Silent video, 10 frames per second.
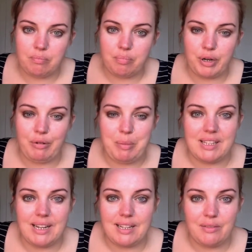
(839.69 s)
Pretty
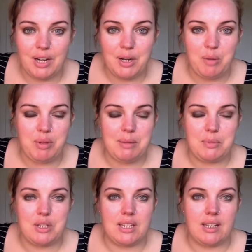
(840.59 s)
representative, I know, but the
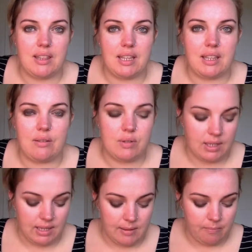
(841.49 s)
music, I think there was,
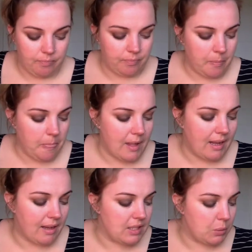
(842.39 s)
I
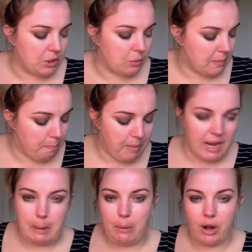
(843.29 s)
just wish a
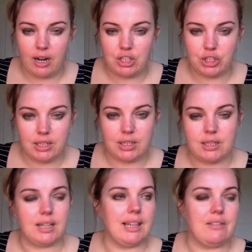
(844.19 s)
better production.
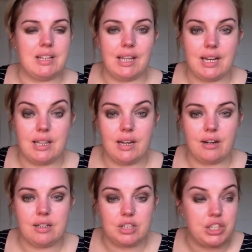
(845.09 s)
I'd love to get in there
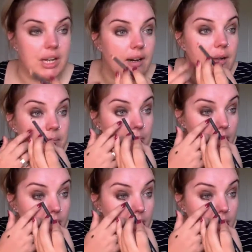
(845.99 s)
and shake it up.